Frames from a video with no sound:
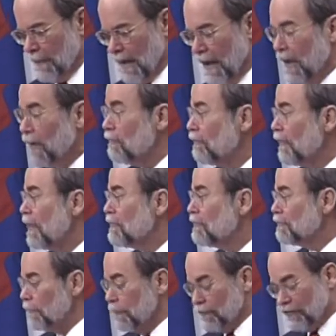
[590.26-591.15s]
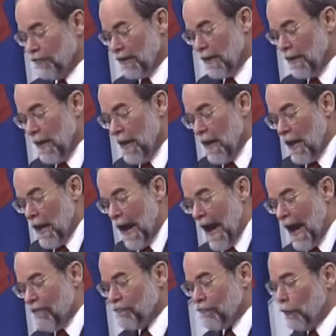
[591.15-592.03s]
And vice versa.
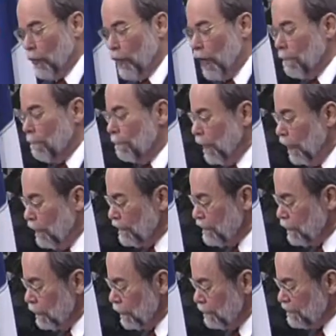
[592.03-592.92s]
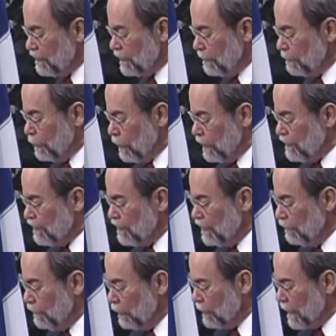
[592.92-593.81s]
After all, both groups support
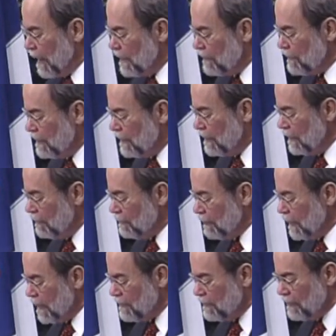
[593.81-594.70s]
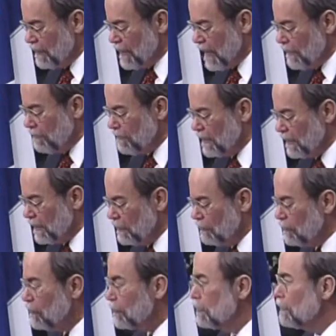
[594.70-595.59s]
civil rights, and these rights are not pick
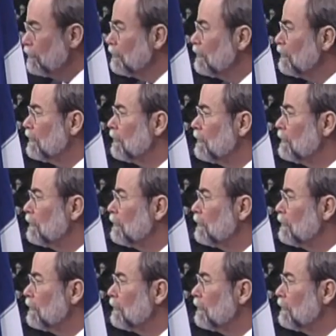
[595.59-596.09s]
and choose.